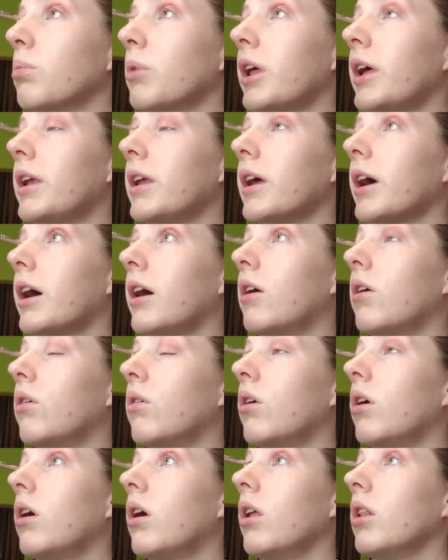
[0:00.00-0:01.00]
blend
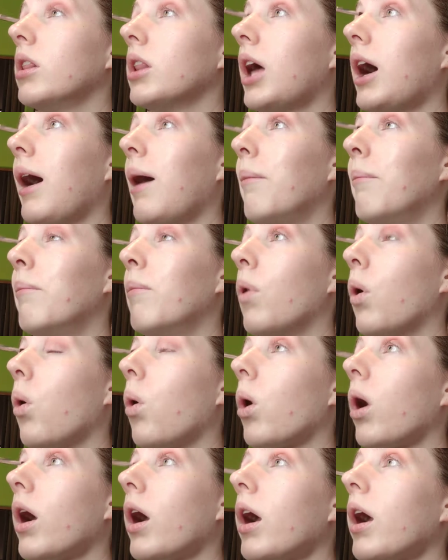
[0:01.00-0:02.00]
out a lot
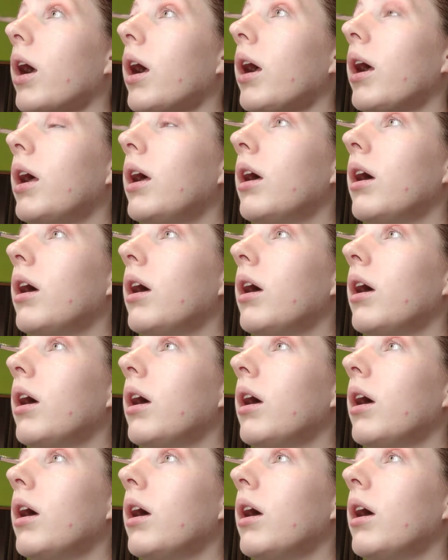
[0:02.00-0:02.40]
more,